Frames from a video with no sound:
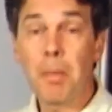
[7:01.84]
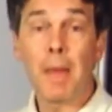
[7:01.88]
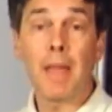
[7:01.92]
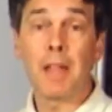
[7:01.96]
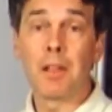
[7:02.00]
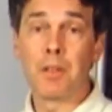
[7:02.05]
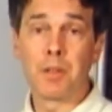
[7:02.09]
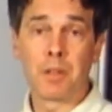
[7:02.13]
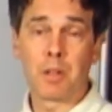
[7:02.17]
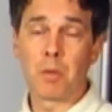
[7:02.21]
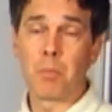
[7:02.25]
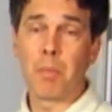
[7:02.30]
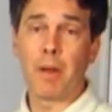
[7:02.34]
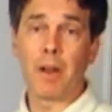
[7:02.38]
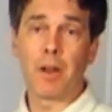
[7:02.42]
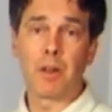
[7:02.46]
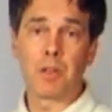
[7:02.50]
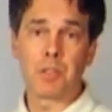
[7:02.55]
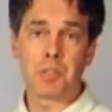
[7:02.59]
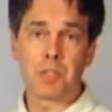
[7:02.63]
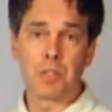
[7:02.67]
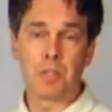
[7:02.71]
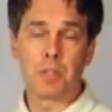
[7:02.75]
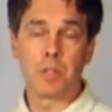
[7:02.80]
pale in
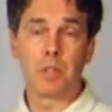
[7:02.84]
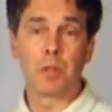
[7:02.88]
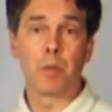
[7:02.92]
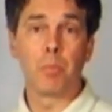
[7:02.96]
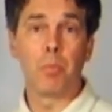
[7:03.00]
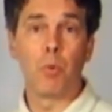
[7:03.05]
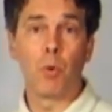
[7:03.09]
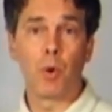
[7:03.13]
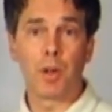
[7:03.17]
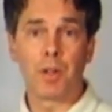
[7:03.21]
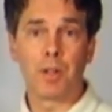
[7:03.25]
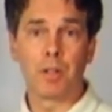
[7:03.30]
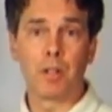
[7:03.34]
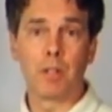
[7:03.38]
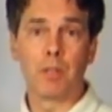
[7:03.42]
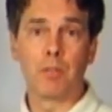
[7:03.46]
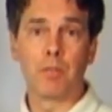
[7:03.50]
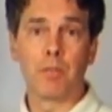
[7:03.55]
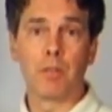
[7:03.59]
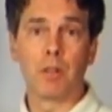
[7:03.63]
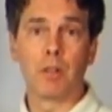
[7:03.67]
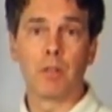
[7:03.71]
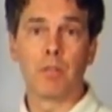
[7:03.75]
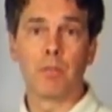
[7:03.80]
comparison to the point
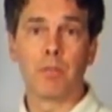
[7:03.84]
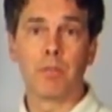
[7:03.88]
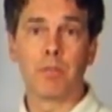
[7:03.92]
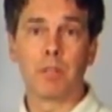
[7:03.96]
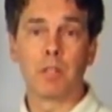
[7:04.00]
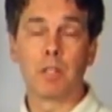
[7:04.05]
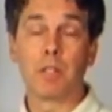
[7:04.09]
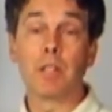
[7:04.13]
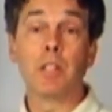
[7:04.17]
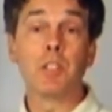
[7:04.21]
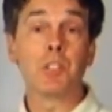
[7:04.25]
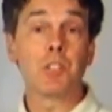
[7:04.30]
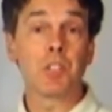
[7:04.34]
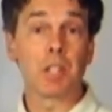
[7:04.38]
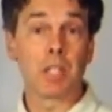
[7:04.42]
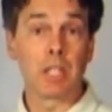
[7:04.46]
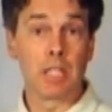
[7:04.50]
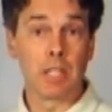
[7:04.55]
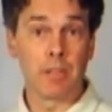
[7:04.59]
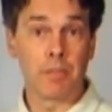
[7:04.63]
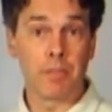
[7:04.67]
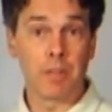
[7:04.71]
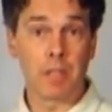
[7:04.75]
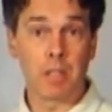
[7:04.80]
of
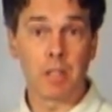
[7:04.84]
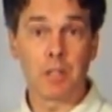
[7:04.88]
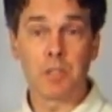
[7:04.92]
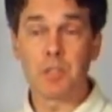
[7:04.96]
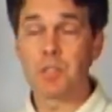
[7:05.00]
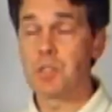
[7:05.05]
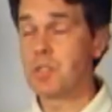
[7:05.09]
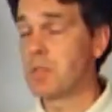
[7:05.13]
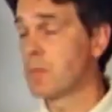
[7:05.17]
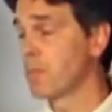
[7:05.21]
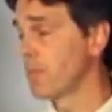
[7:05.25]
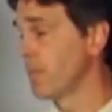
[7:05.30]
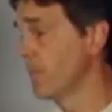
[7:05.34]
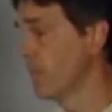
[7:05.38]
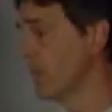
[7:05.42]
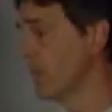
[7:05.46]
insignificance.